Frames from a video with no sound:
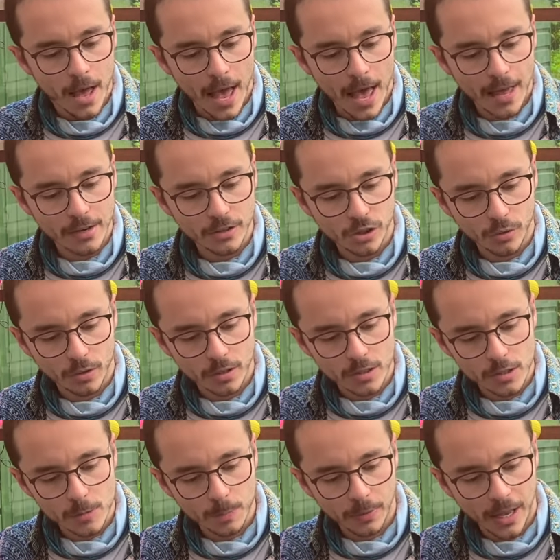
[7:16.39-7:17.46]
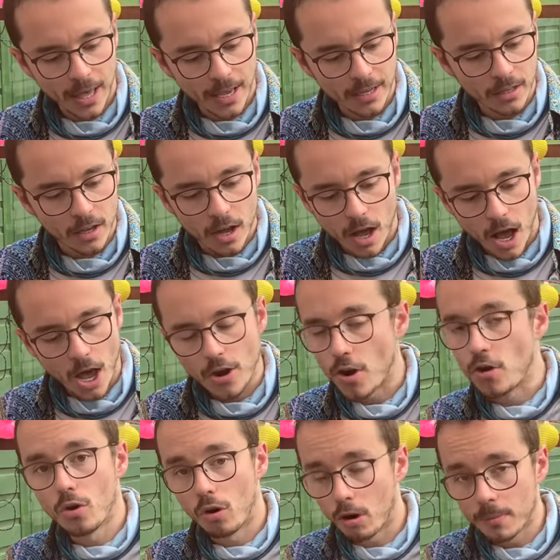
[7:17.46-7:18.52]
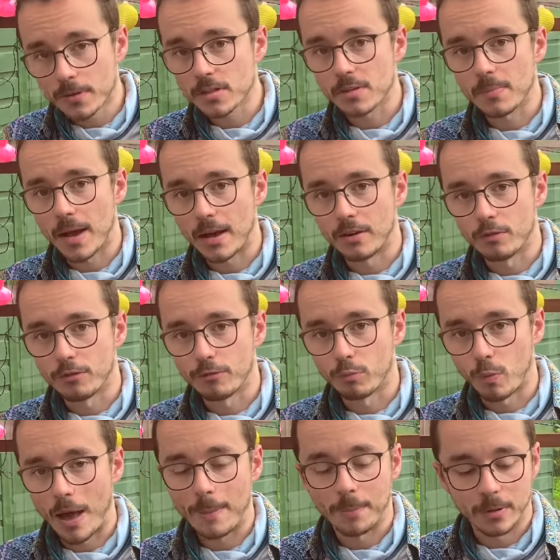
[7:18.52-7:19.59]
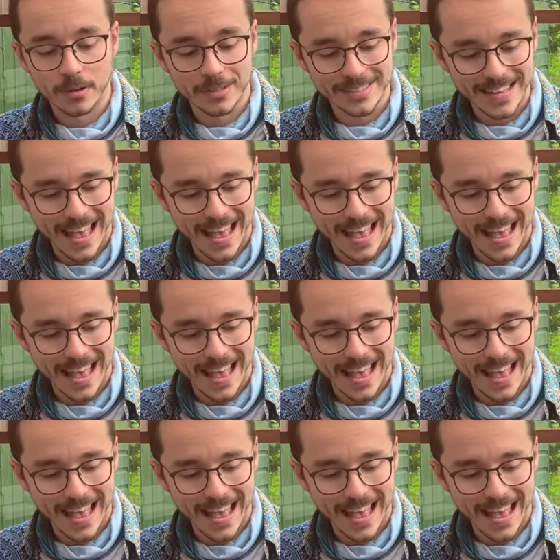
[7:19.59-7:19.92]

and you can display an enormous amount of weapons